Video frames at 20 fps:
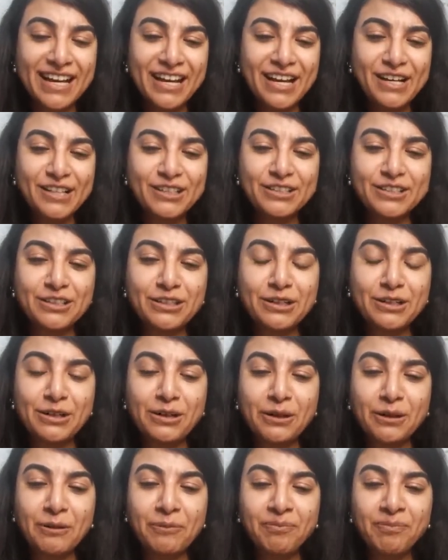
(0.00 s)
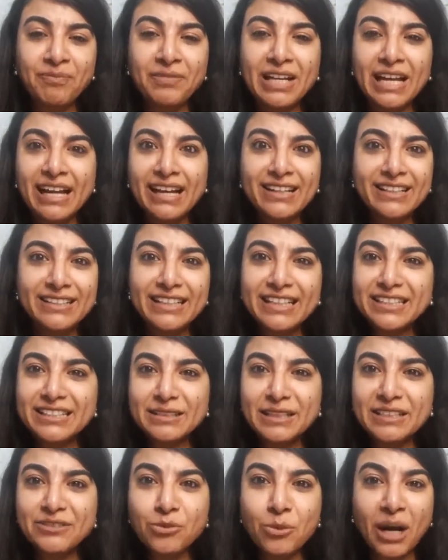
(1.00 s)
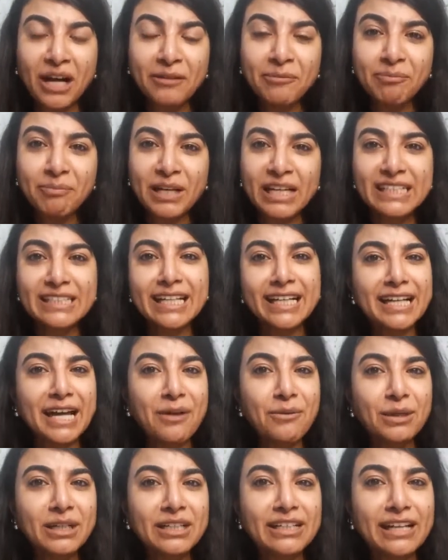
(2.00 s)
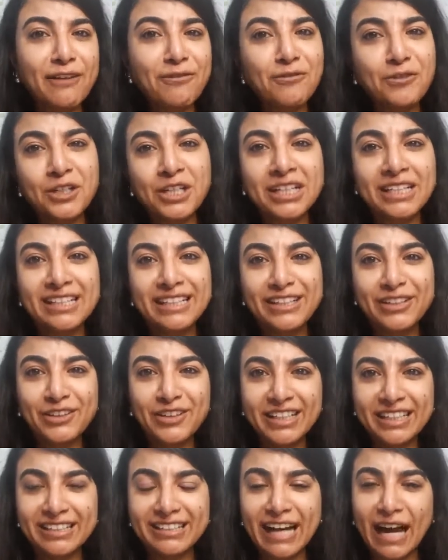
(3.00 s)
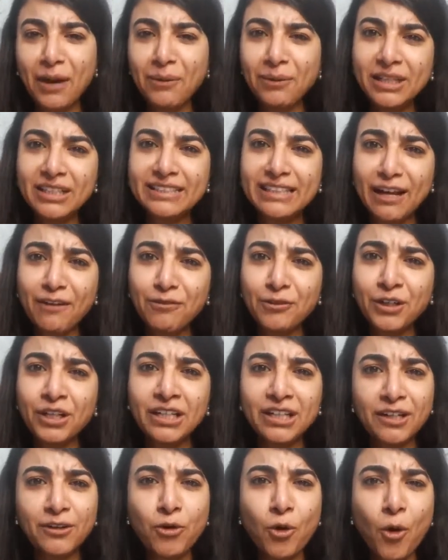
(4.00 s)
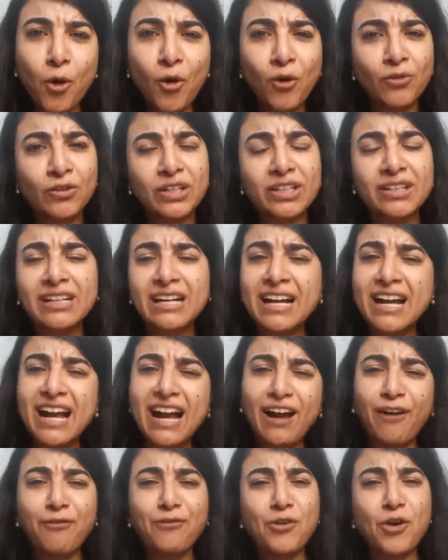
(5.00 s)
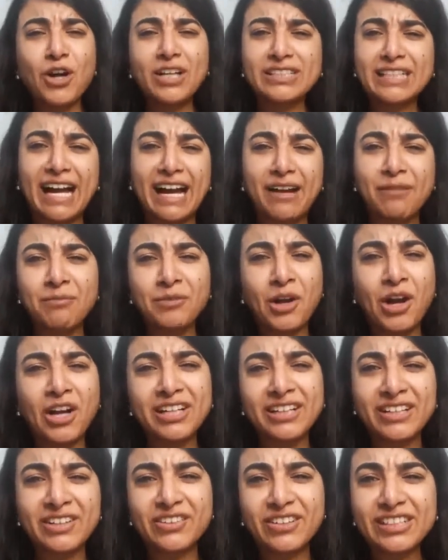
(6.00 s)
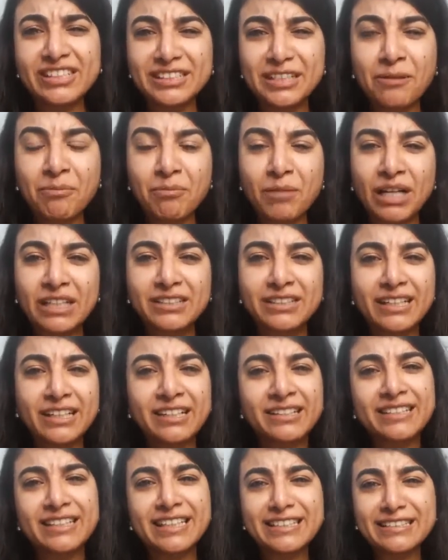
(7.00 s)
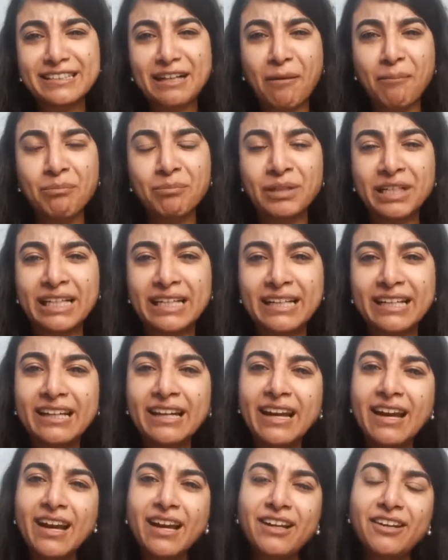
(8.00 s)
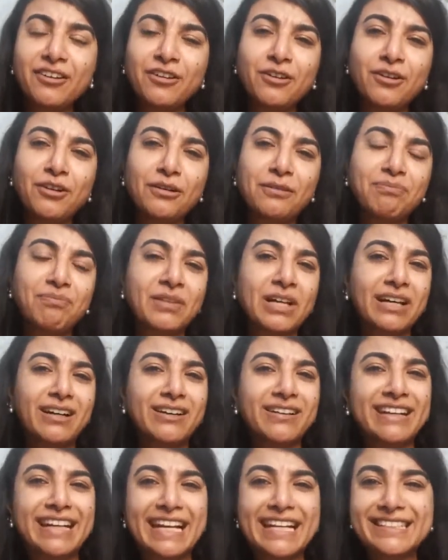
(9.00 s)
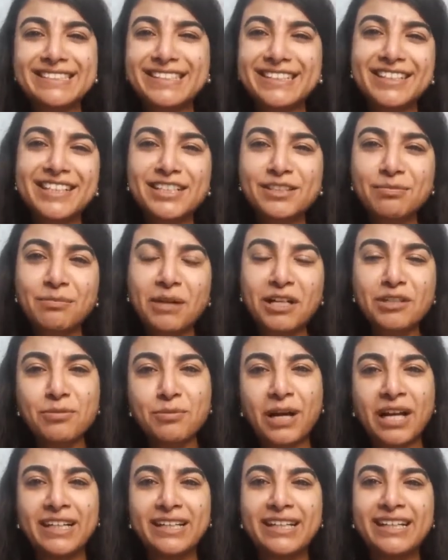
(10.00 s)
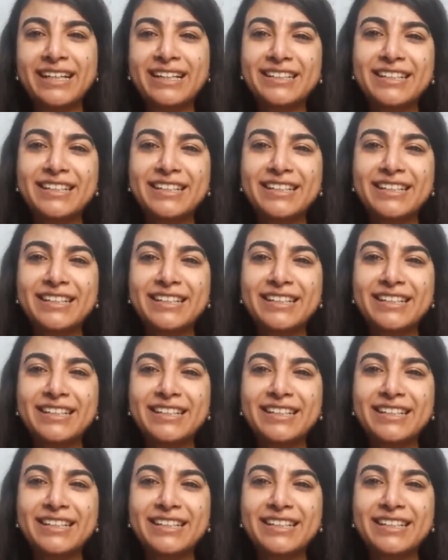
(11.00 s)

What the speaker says: So this is one page that I will definitely read. I will definitely go over. Of course, I am not interested much in this company, raised this much money.